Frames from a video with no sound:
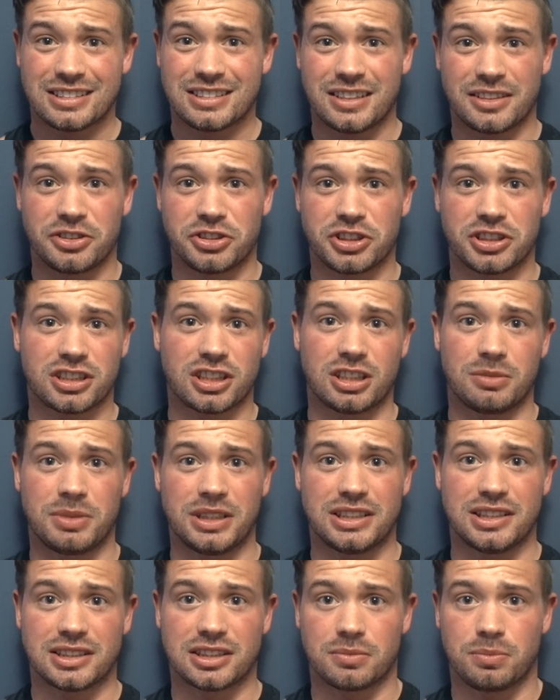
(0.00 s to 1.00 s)
you're just going to
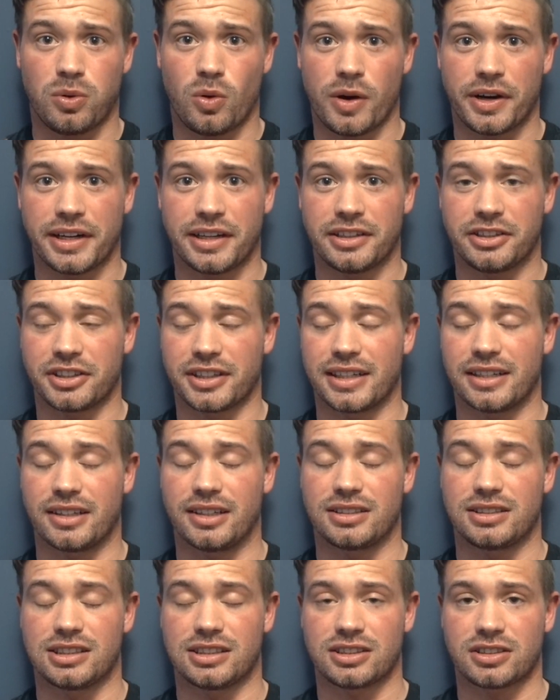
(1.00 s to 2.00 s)
be disappointed. You're going to
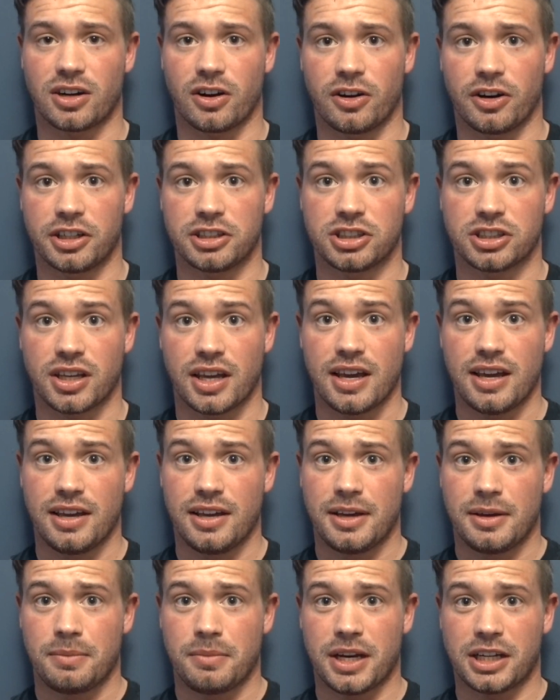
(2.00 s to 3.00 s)
get discouraged.
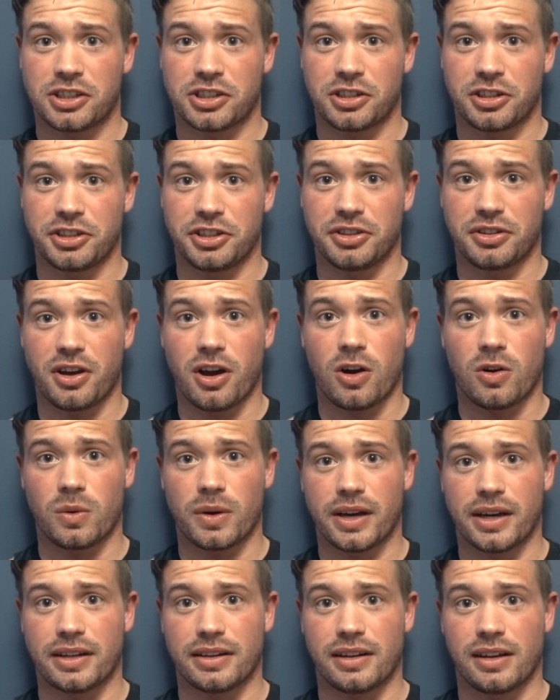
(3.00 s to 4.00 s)
Make sure you go
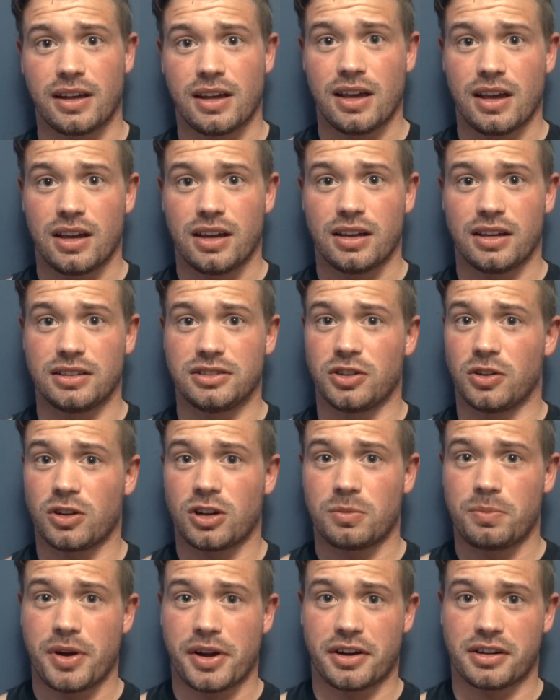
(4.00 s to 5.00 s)
in and don't
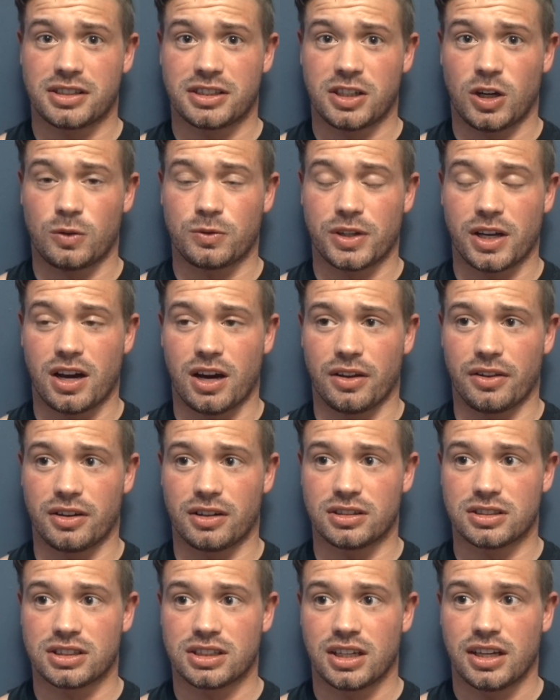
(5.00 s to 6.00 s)
compare yourself to
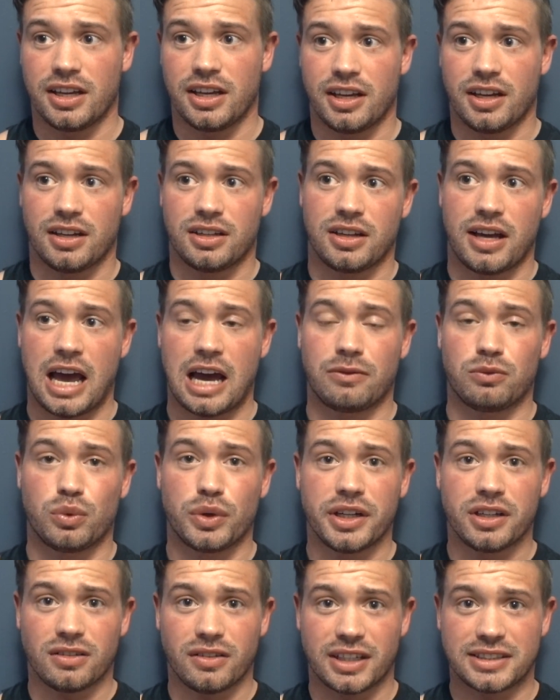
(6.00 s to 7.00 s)
others. Have
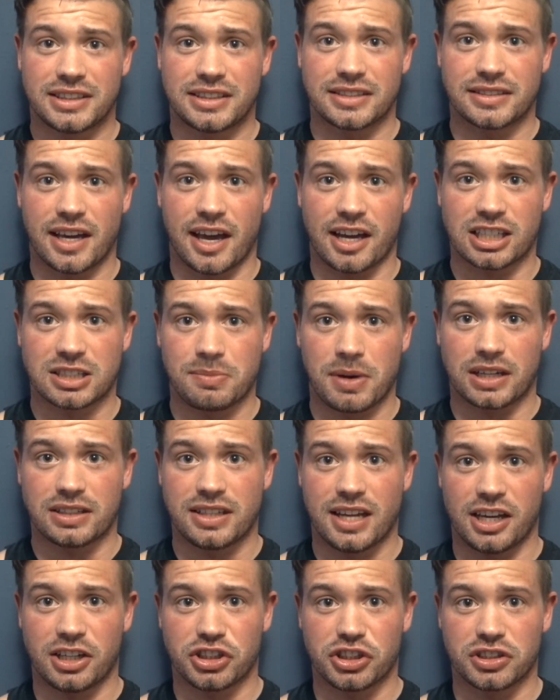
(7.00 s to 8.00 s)
realistic
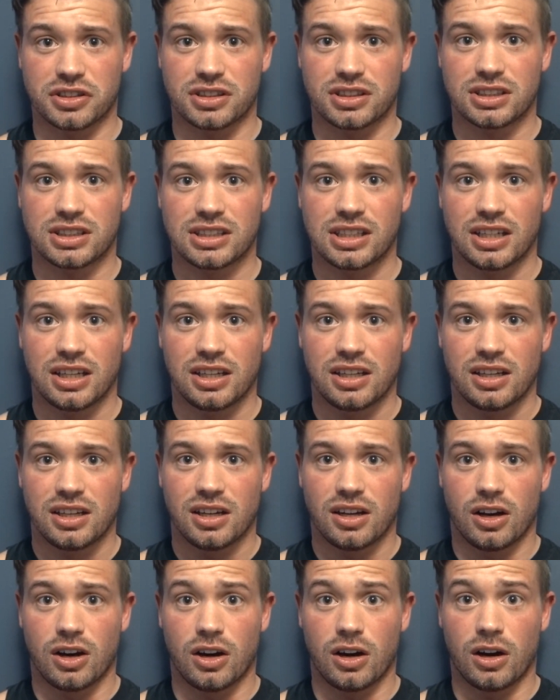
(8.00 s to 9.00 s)
expectations
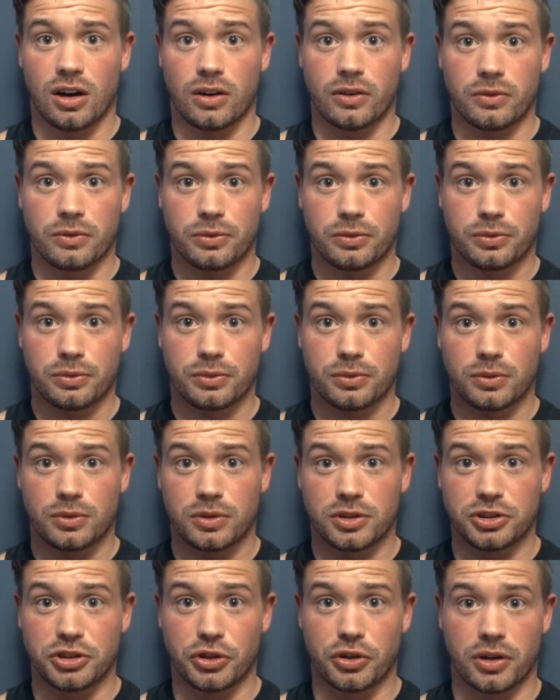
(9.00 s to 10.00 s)
of
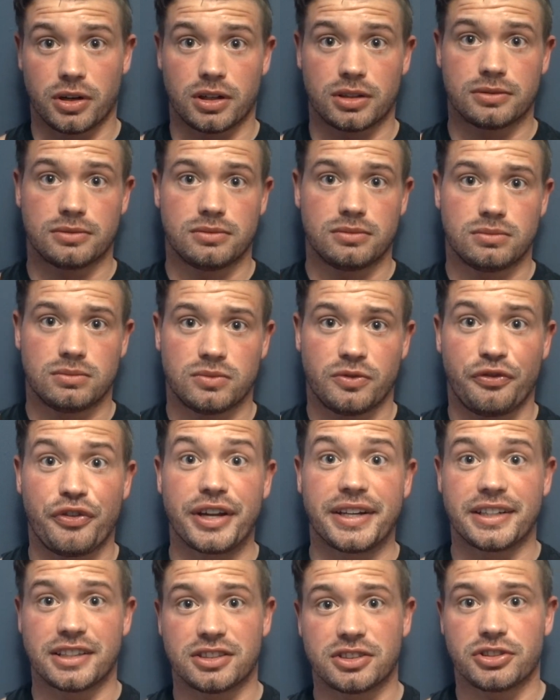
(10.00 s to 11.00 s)
your
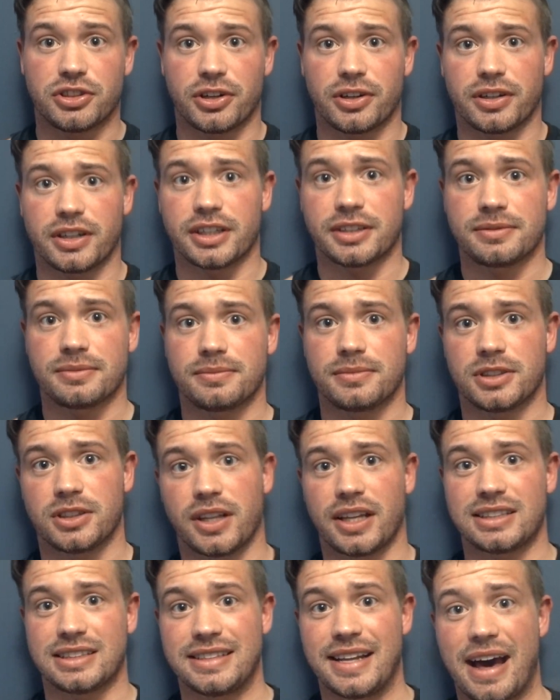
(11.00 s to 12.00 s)
fitness journey. So that's